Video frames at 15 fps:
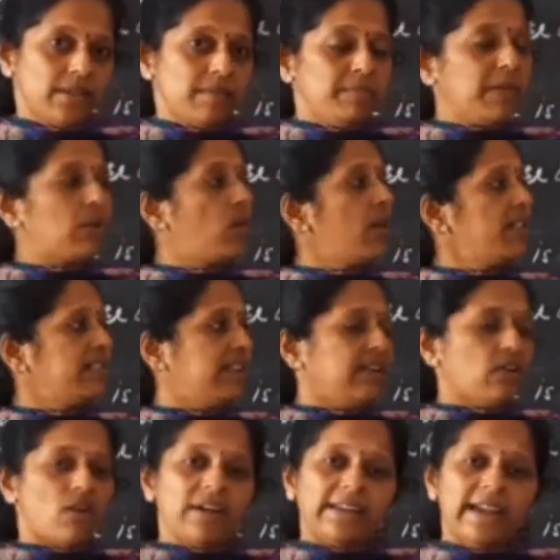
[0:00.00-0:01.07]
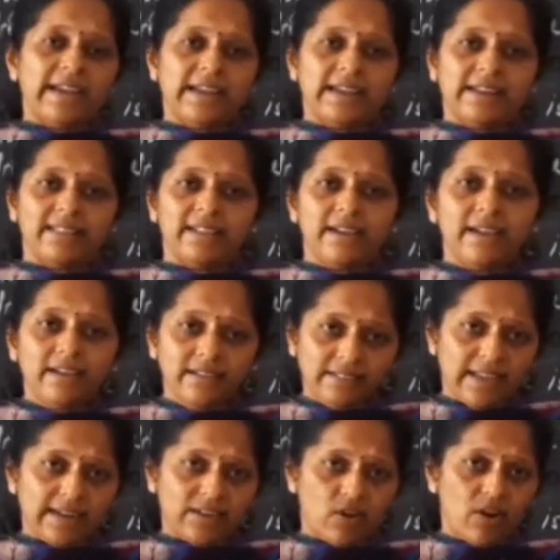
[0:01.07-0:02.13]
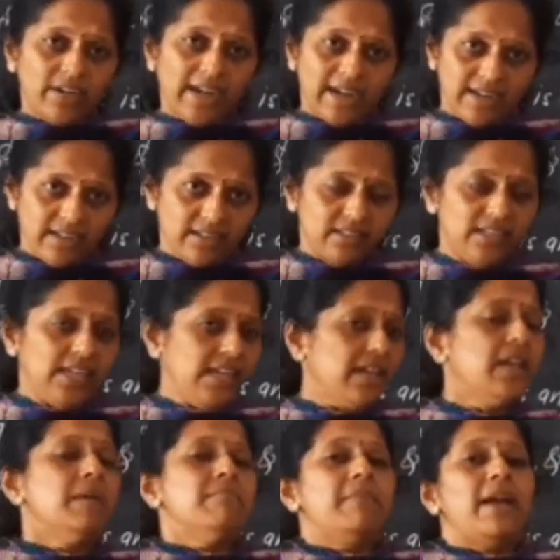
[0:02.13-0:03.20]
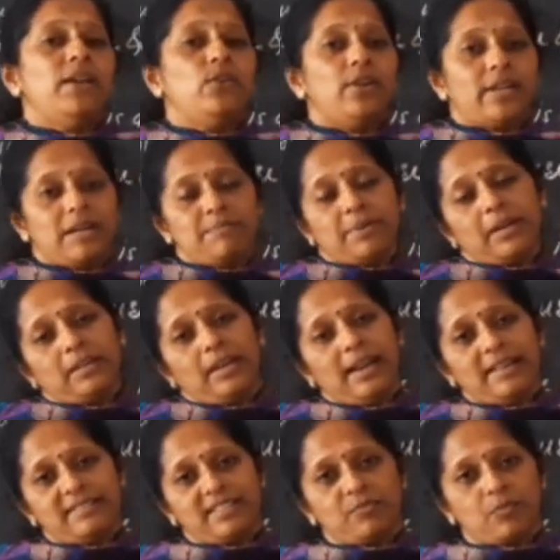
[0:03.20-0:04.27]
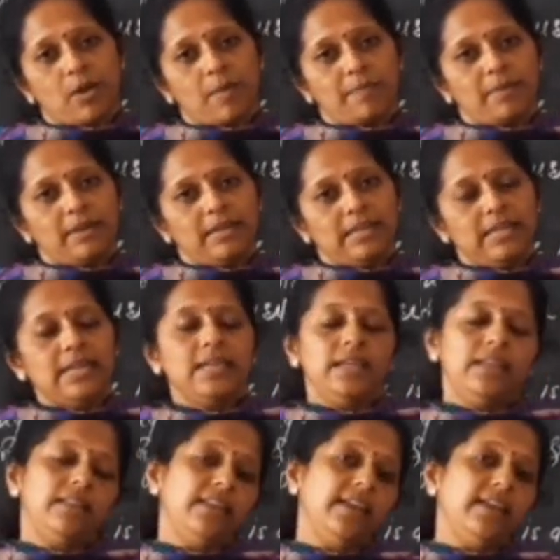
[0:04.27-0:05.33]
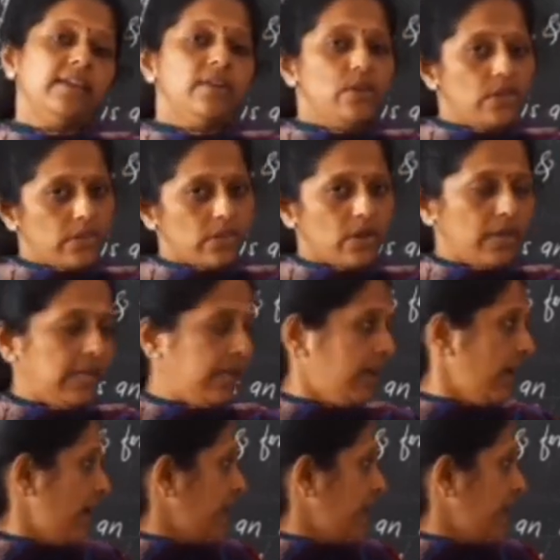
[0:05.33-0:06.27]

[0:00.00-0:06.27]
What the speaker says: because they are not adding the manure and fertilizers properly in the soil,